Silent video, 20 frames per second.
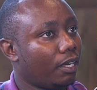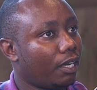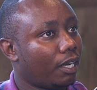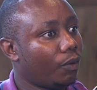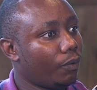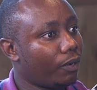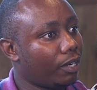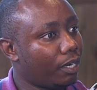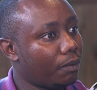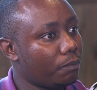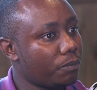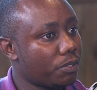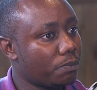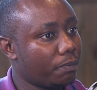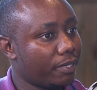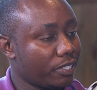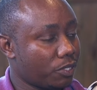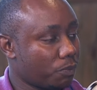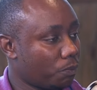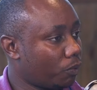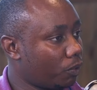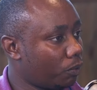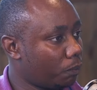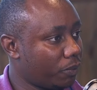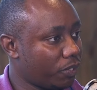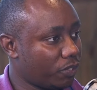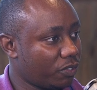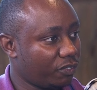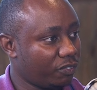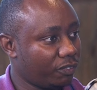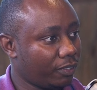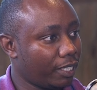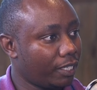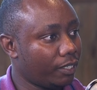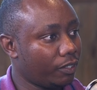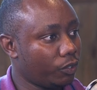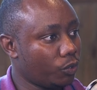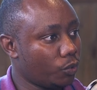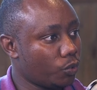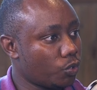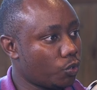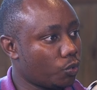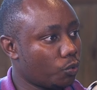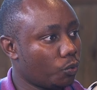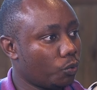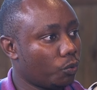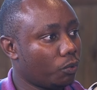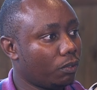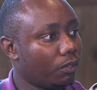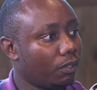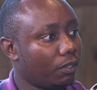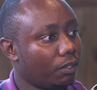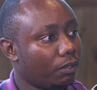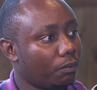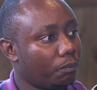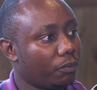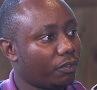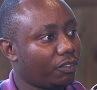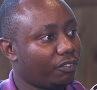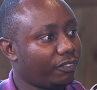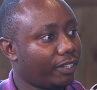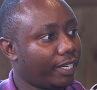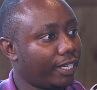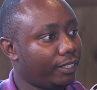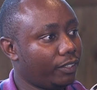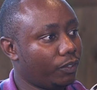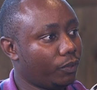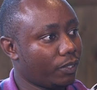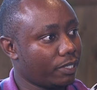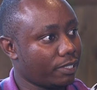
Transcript: how comes my small piece of land used to provide,